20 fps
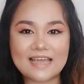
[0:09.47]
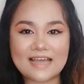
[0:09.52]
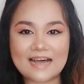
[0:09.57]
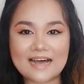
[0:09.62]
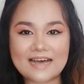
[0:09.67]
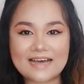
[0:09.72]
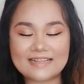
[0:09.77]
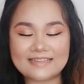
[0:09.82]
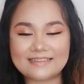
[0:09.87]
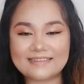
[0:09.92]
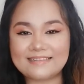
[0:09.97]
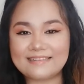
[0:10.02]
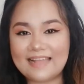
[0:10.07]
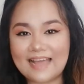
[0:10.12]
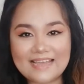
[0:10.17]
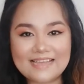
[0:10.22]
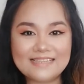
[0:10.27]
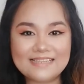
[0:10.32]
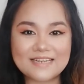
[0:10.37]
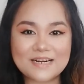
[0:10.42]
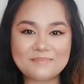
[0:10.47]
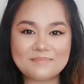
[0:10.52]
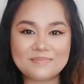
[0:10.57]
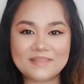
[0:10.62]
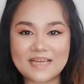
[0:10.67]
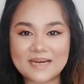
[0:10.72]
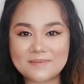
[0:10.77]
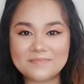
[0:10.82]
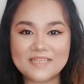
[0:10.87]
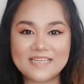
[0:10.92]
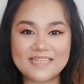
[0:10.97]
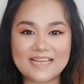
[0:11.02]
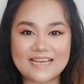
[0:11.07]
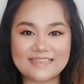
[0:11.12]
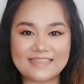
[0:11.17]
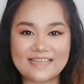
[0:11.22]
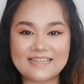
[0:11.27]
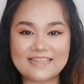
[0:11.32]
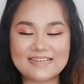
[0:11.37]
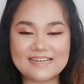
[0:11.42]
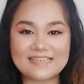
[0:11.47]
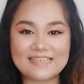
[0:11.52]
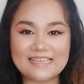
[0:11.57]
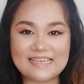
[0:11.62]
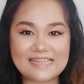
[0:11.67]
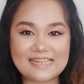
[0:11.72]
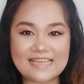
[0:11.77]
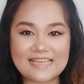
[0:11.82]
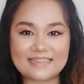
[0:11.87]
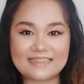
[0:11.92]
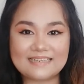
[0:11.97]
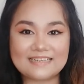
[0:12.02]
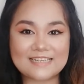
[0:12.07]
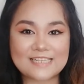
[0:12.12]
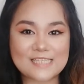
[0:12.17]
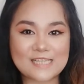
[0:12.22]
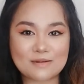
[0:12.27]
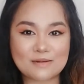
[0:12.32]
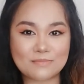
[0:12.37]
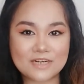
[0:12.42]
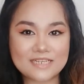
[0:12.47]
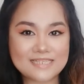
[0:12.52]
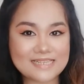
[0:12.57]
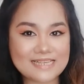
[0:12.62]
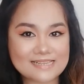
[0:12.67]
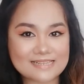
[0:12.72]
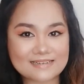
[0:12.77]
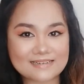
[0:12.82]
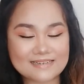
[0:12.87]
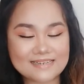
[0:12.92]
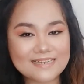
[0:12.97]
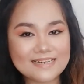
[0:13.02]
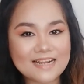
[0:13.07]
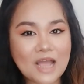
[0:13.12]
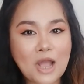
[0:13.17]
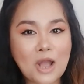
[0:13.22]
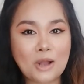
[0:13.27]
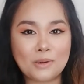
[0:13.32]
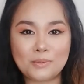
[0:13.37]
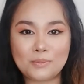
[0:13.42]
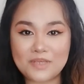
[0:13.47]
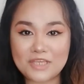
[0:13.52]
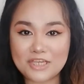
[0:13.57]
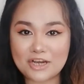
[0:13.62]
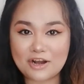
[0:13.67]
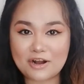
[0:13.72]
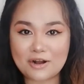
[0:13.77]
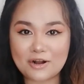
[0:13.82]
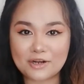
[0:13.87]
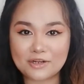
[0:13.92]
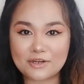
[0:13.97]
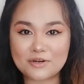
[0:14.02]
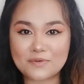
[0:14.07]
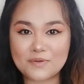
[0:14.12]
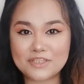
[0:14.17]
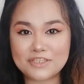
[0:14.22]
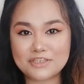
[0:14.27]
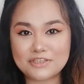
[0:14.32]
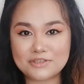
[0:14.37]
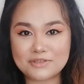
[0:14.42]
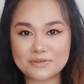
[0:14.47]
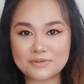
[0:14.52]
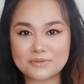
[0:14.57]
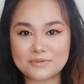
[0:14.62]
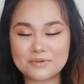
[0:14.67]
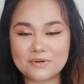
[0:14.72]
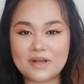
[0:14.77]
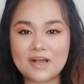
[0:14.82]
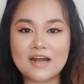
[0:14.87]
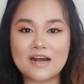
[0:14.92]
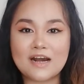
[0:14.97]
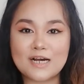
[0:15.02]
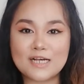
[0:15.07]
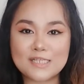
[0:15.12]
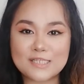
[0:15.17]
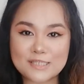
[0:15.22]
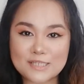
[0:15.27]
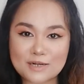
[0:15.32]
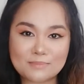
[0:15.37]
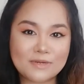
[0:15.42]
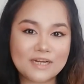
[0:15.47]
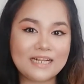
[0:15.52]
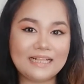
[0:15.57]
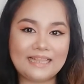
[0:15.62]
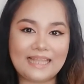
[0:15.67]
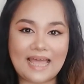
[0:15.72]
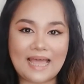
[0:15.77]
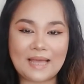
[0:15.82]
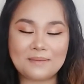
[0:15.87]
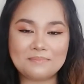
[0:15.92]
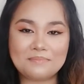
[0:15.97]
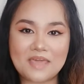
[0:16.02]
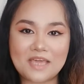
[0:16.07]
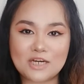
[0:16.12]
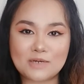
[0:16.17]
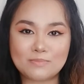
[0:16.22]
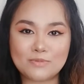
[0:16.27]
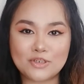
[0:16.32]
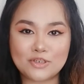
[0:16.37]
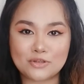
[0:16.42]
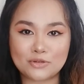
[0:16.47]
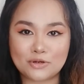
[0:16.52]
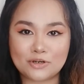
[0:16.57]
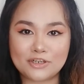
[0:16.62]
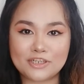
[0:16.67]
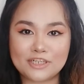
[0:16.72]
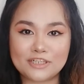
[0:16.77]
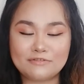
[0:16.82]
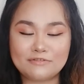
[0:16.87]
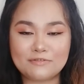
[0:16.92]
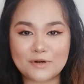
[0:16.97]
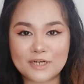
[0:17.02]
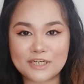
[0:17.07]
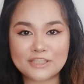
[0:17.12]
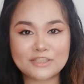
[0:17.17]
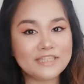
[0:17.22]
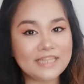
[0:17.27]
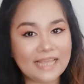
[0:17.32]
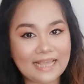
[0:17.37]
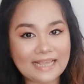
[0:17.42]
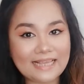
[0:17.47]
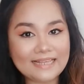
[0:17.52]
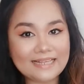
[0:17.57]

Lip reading: At dahil ramdam na natin ang init ng summer season, we are going to do a summer glam makeup tutorial for today.